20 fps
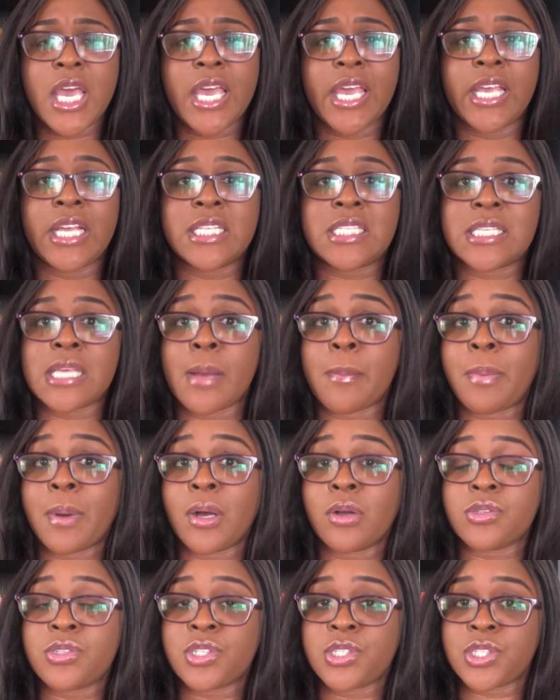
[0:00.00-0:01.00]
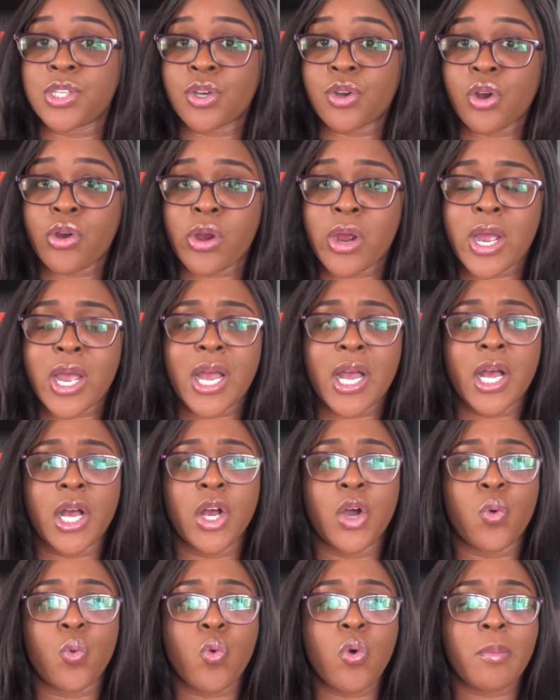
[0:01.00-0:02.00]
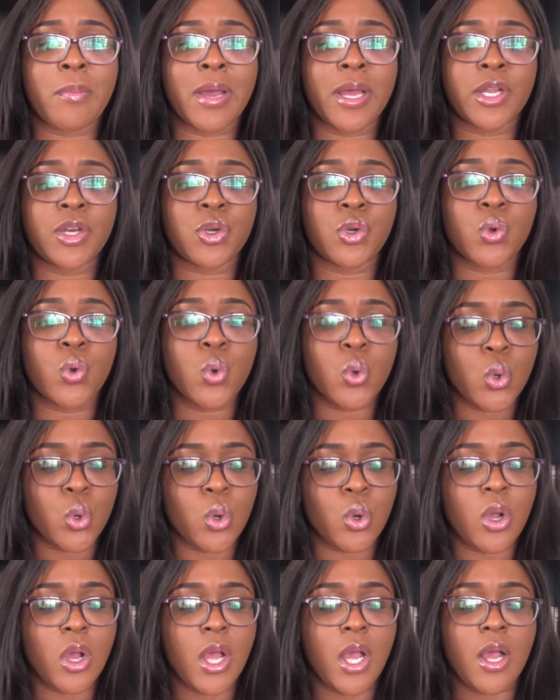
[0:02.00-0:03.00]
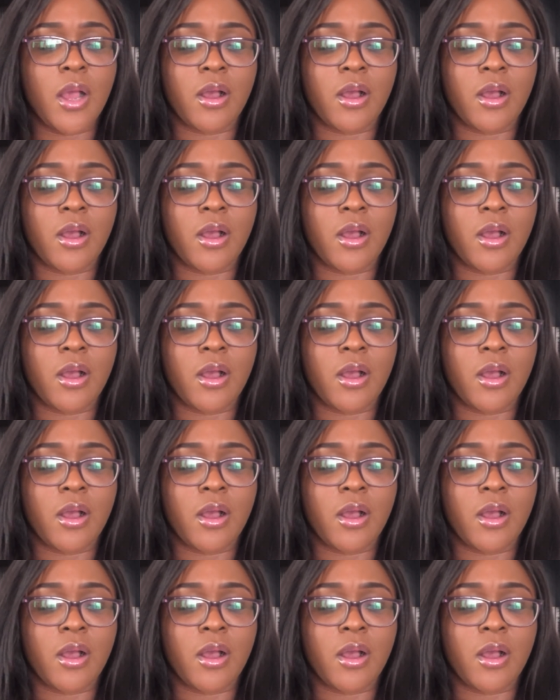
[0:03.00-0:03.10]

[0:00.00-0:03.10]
It's about Zikora, a woman who